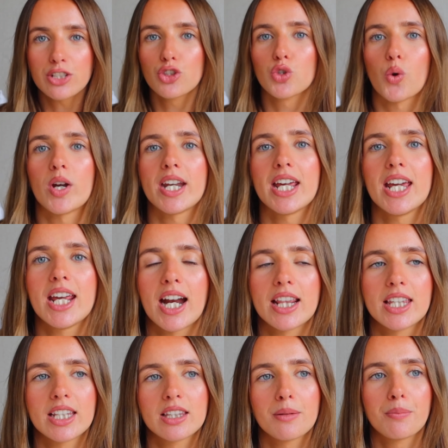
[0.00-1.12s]
enjoyed it and I
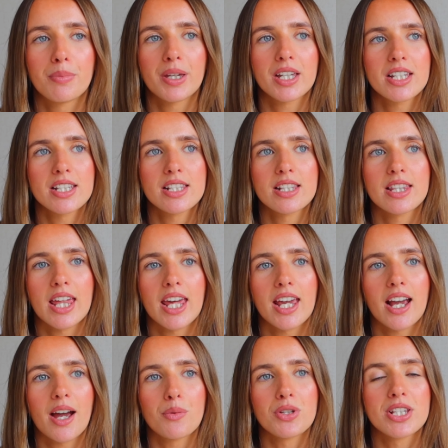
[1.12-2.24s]
think the biggest
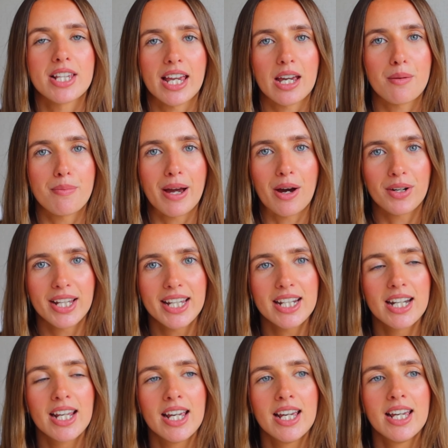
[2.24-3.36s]
thing I will say about it